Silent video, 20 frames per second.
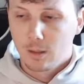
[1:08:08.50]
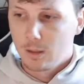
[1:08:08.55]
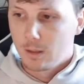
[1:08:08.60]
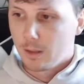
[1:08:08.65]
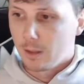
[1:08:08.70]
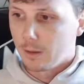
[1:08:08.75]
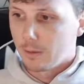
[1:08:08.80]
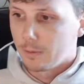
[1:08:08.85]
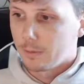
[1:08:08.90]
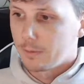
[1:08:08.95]

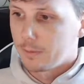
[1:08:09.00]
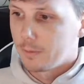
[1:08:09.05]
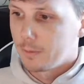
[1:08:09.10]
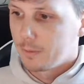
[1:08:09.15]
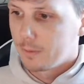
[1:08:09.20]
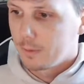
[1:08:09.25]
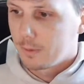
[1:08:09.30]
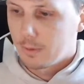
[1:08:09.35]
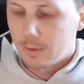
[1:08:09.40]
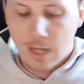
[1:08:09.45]
No,
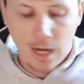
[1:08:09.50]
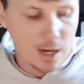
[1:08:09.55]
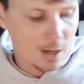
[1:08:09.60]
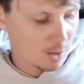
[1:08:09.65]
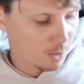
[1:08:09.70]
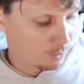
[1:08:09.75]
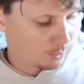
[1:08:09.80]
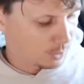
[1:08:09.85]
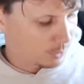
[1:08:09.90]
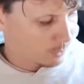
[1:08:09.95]
not
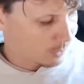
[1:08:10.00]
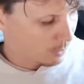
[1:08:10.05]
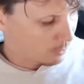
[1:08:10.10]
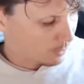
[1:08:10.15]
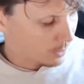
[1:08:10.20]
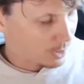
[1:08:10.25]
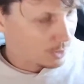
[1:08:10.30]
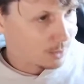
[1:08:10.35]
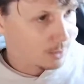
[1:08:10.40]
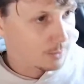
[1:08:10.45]
only 1
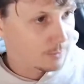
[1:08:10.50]
week.